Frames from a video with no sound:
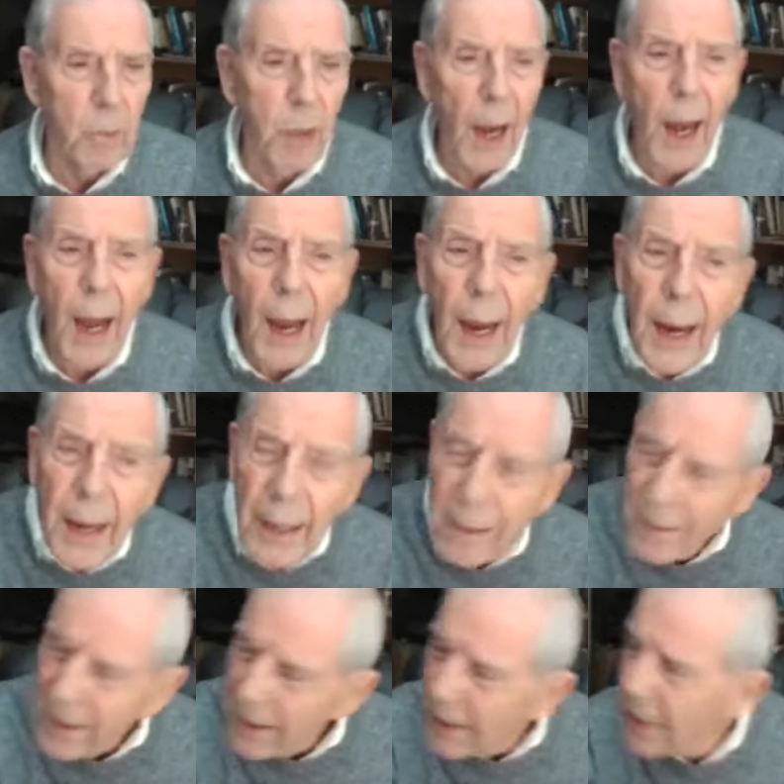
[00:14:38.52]
by
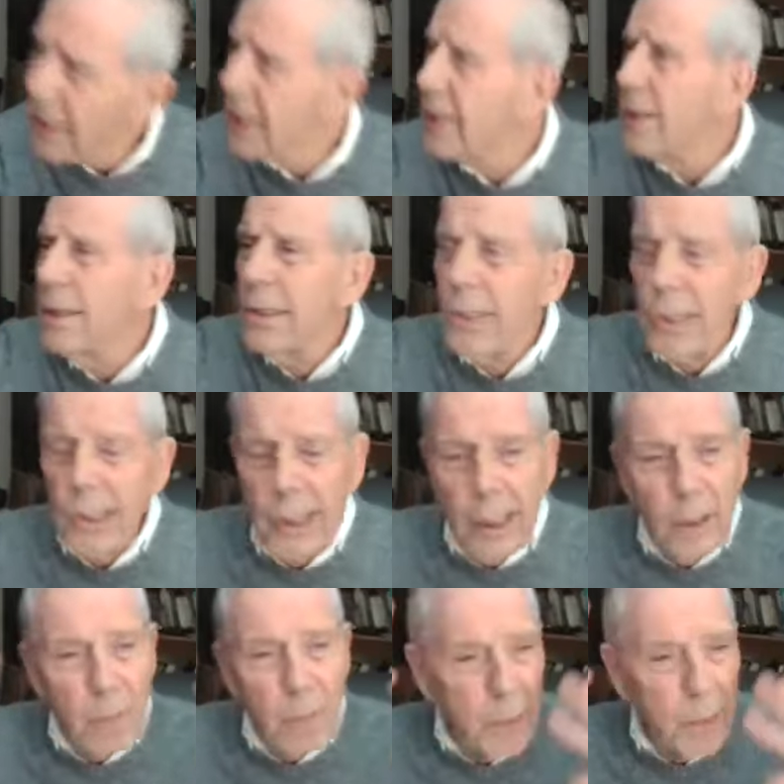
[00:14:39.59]

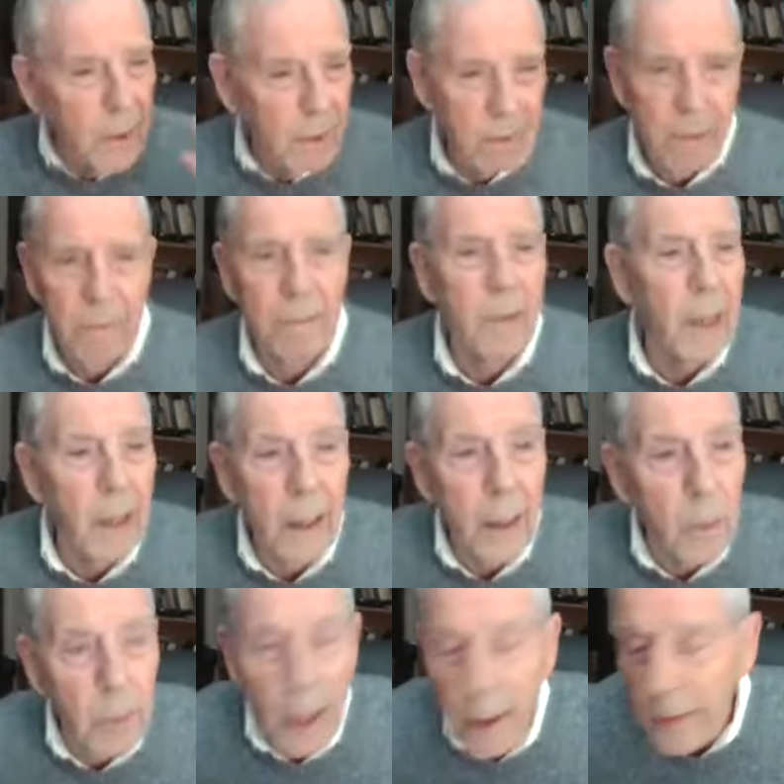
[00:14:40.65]
leadership and
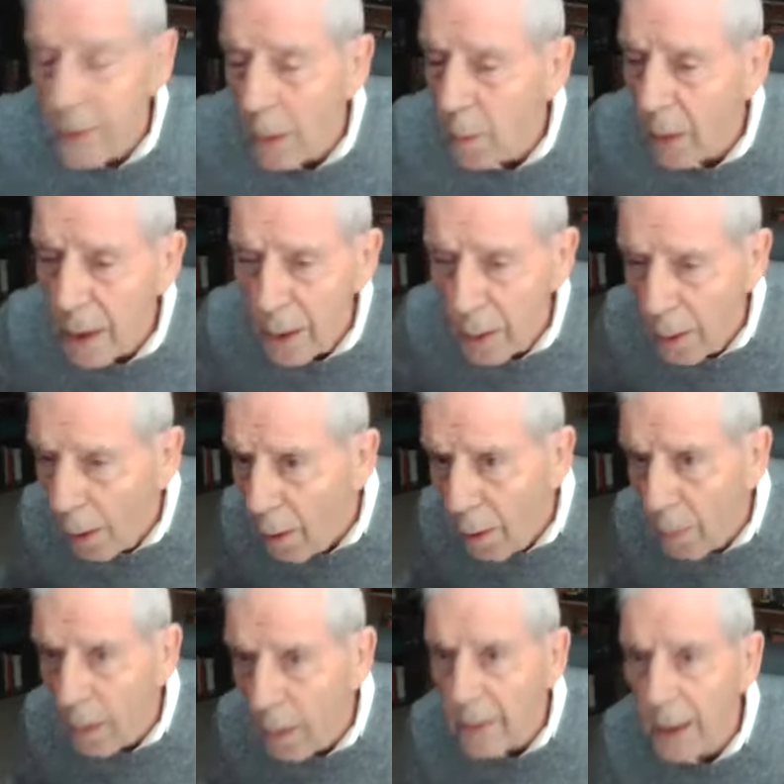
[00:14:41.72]
anybody that went
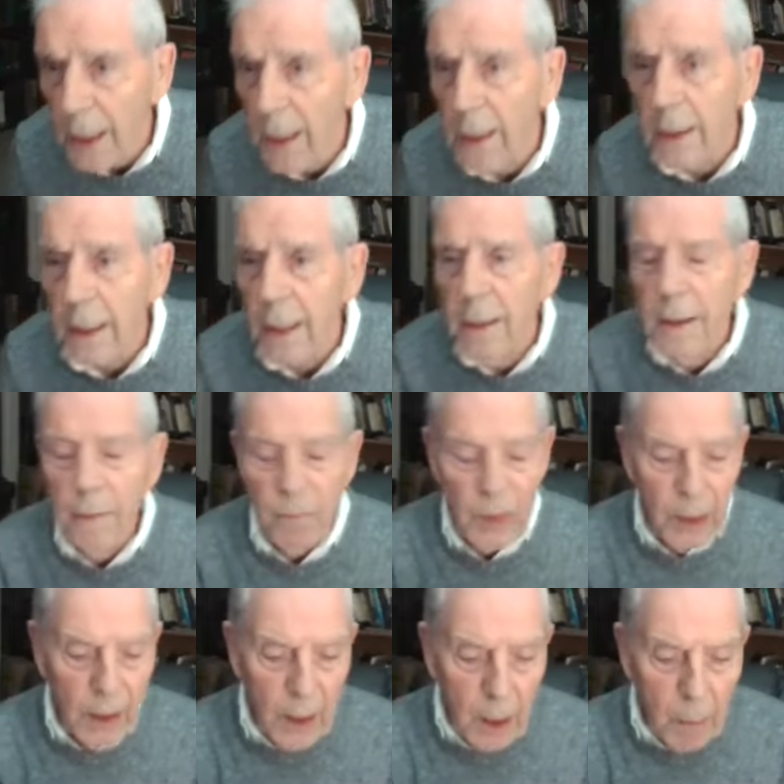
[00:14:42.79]
along with it,
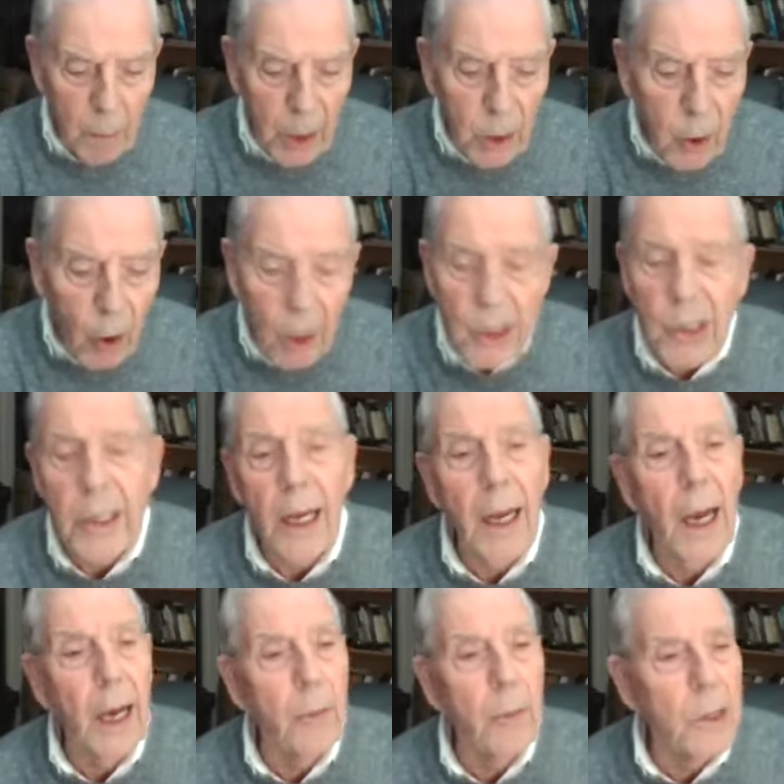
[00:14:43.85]
because they
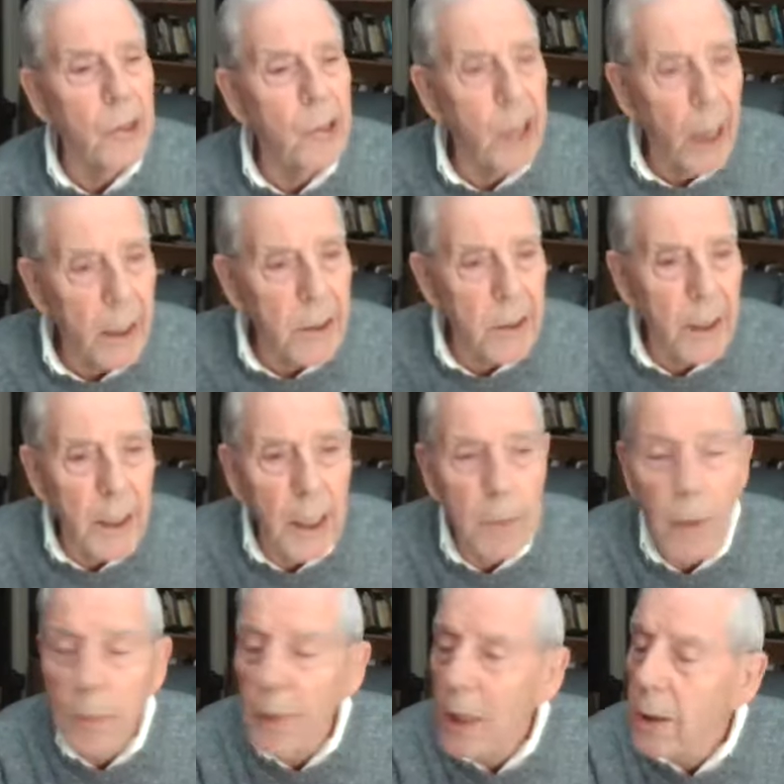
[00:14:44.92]
had rejected
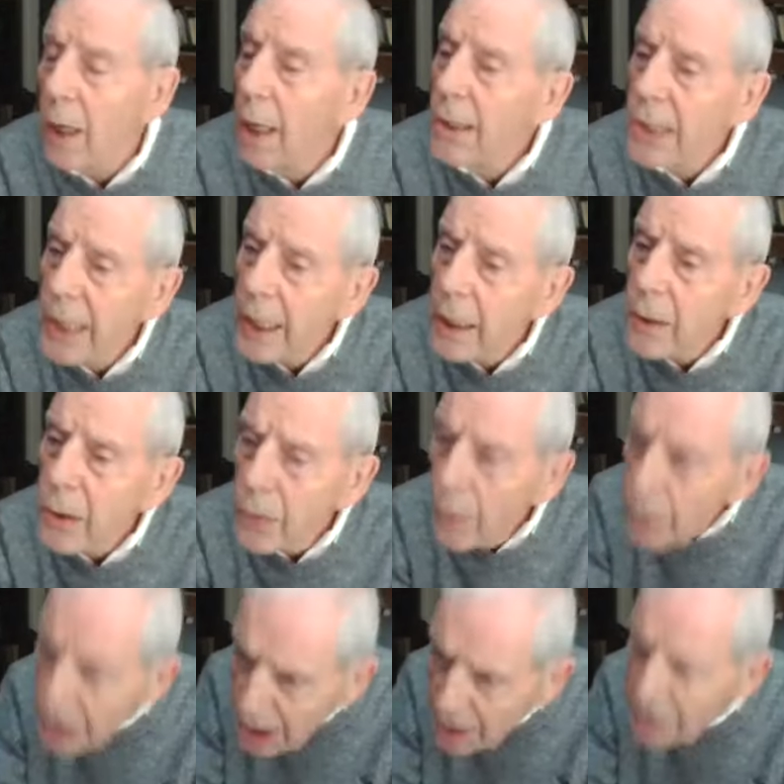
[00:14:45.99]
him and because they had
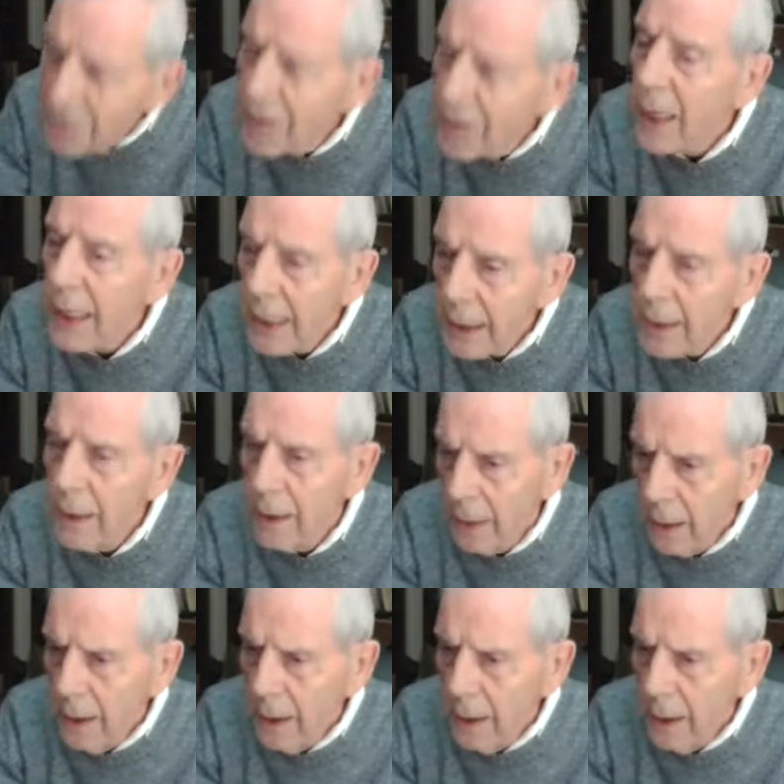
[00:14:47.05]
crucified